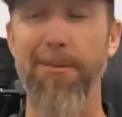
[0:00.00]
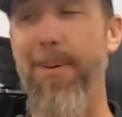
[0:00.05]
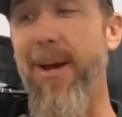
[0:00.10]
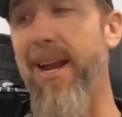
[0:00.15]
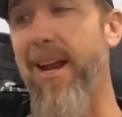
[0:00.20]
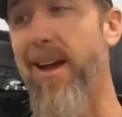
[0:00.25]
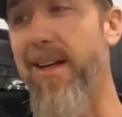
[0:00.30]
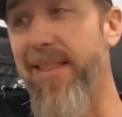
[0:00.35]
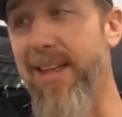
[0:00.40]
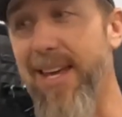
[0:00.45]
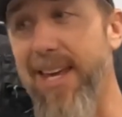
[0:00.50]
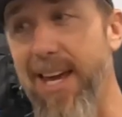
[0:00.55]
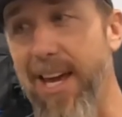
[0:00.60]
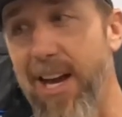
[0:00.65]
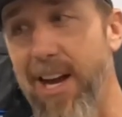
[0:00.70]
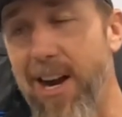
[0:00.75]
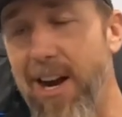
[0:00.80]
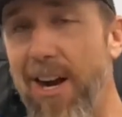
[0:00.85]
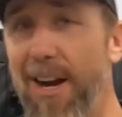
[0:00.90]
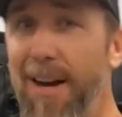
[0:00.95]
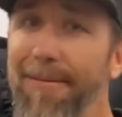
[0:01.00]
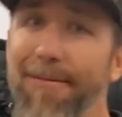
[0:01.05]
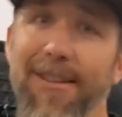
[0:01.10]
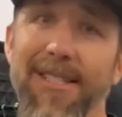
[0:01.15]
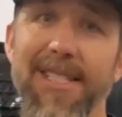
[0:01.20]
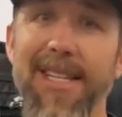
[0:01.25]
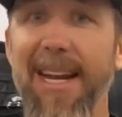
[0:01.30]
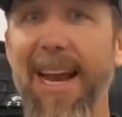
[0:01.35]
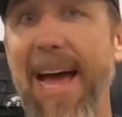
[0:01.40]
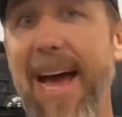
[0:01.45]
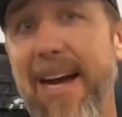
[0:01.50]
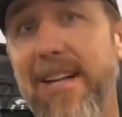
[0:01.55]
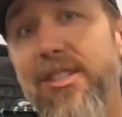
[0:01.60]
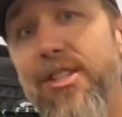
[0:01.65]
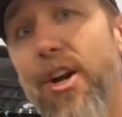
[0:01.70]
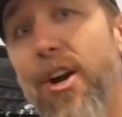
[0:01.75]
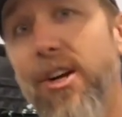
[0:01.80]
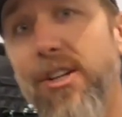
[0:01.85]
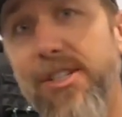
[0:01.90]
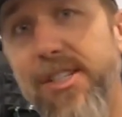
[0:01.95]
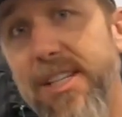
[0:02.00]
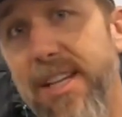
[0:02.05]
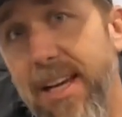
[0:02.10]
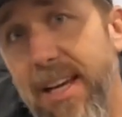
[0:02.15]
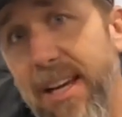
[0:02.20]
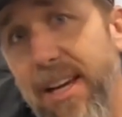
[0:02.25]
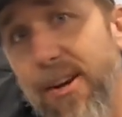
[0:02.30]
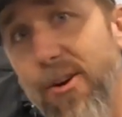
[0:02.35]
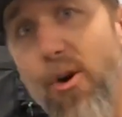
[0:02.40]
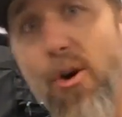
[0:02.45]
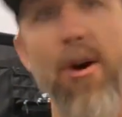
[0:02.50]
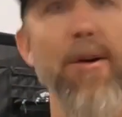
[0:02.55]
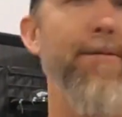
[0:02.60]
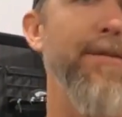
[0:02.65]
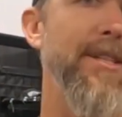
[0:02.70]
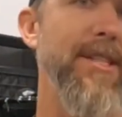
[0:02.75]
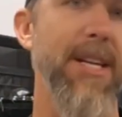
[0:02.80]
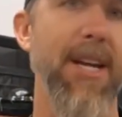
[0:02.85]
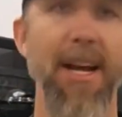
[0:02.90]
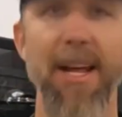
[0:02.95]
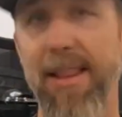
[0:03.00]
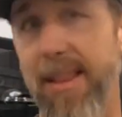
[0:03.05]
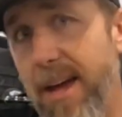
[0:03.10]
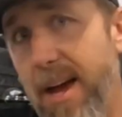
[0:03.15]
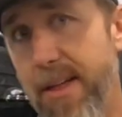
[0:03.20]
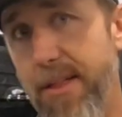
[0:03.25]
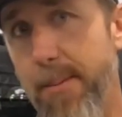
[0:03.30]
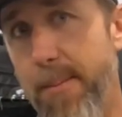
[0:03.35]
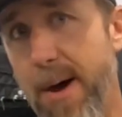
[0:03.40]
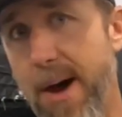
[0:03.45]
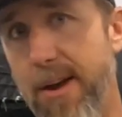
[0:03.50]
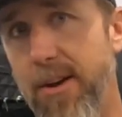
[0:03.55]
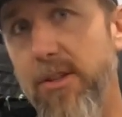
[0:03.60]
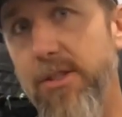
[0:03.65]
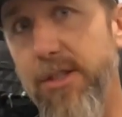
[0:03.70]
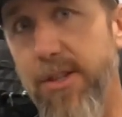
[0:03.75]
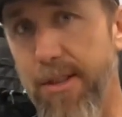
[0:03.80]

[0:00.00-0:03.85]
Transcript: depending on the year, if it's an XRC or if it's any of the other models.